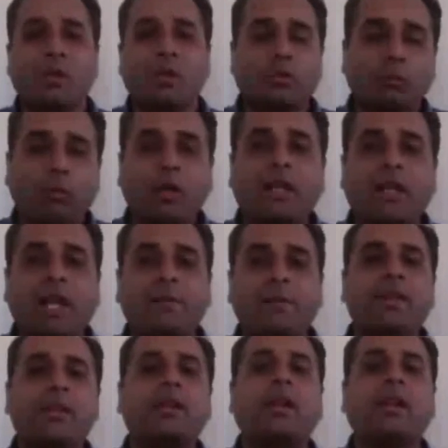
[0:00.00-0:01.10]
So what I am
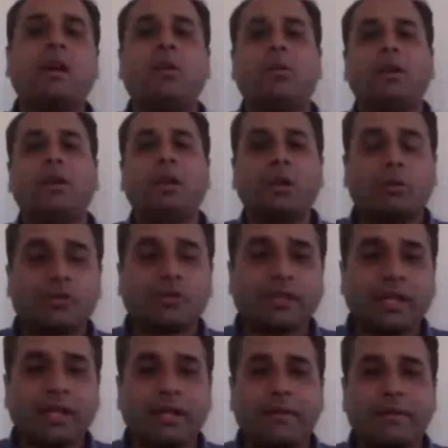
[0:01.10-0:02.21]
here now to
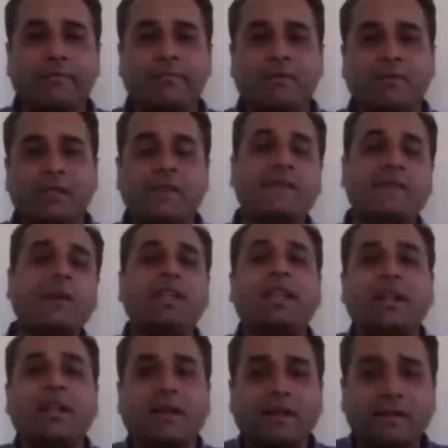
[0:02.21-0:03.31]
share is something
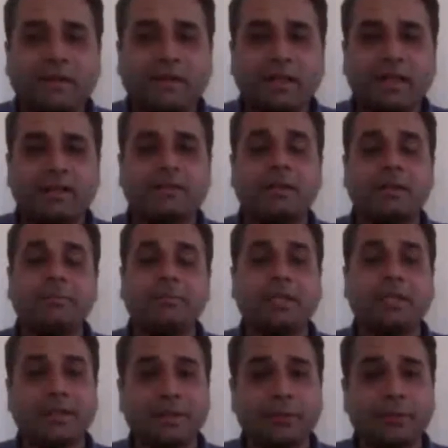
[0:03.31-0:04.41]
interesting and
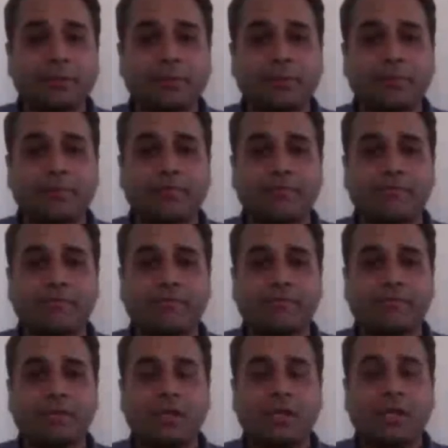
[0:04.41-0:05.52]
something new.
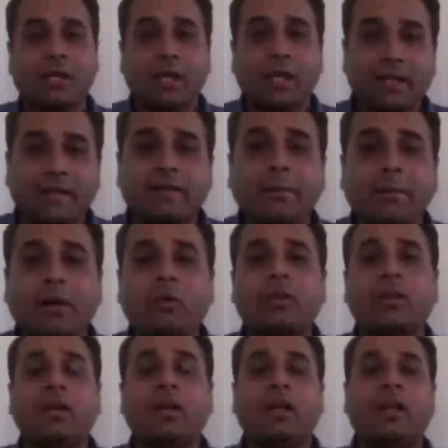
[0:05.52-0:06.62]
It is
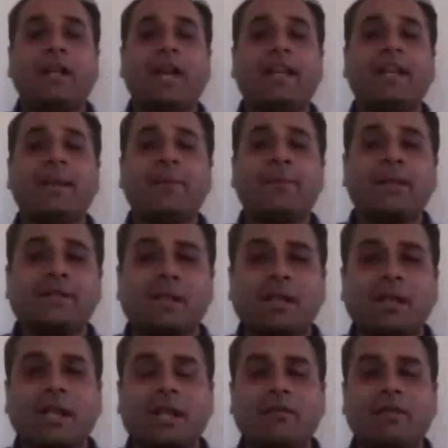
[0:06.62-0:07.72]
about direct patient
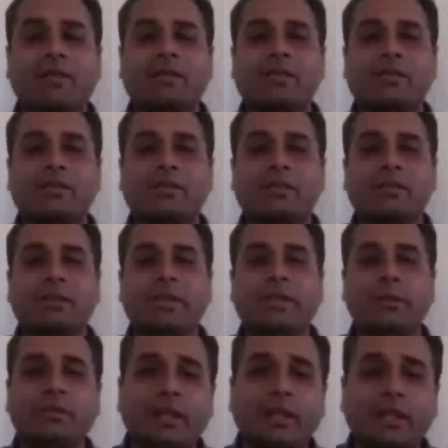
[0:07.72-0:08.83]
language
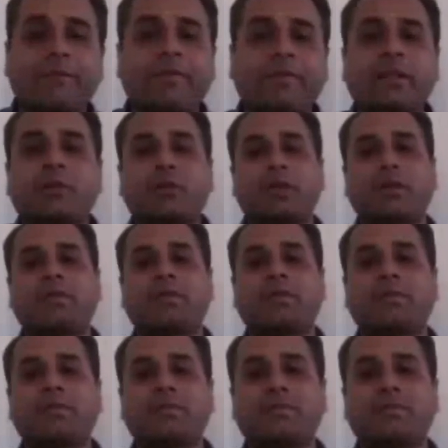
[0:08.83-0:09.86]
using ReferenceWorks.